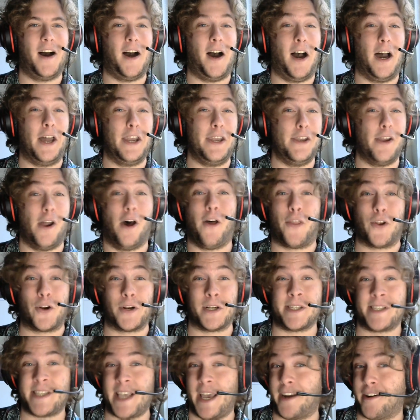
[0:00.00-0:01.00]
Another
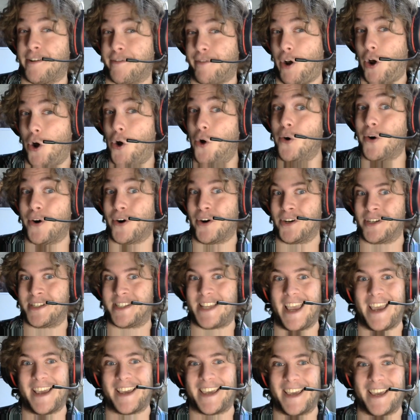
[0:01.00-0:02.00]
set of owners
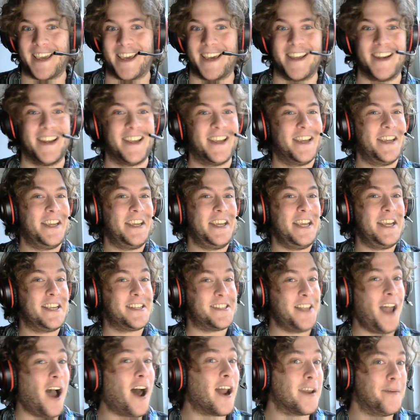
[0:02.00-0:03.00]
taking it is
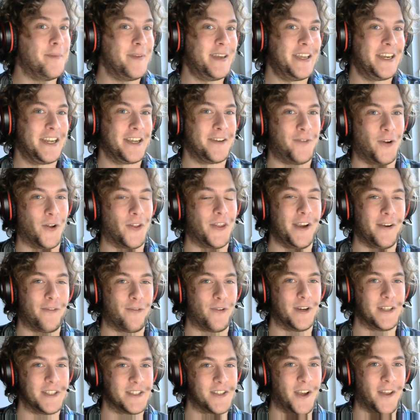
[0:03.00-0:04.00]
not a meaningful
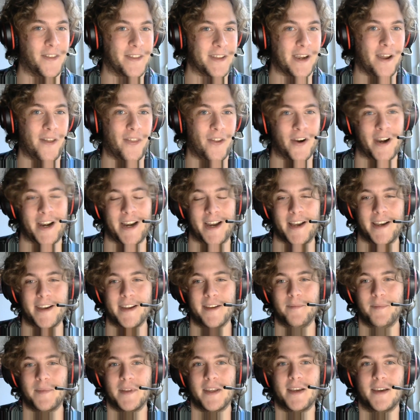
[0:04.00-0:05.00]
difference, on the other hand.
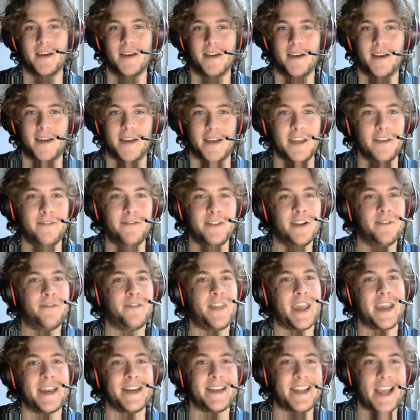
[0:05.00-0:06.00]
Even if
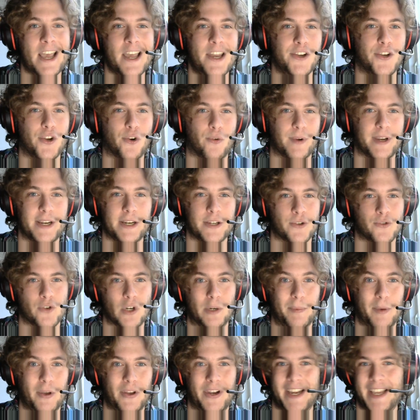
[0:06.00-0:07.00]
they intend to
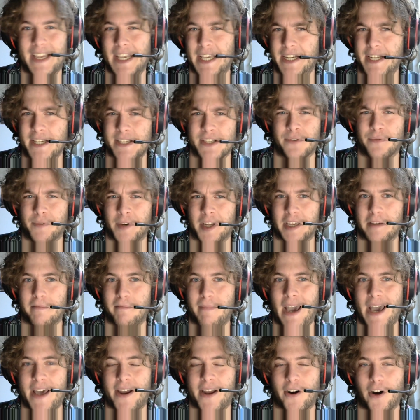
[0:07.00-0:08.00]
redistribute it, it doesn't really
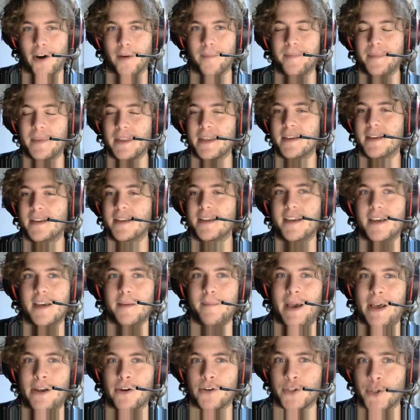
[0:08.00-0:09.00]
matter. It
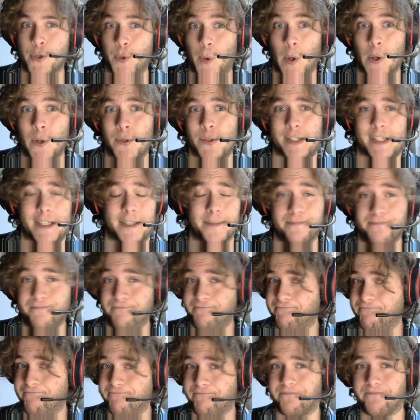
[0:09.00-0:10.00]
matters who owns it.
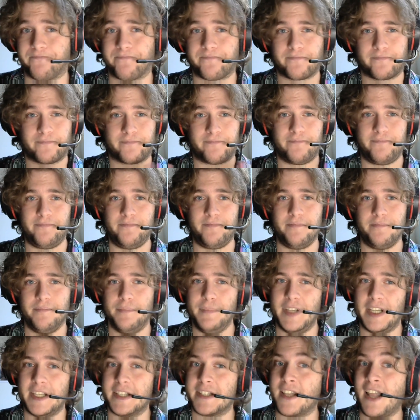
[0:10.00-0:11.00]

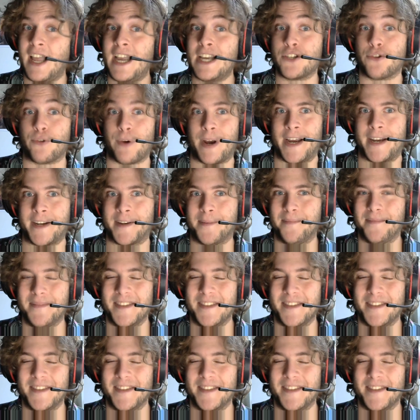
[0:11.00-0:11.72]
/rant.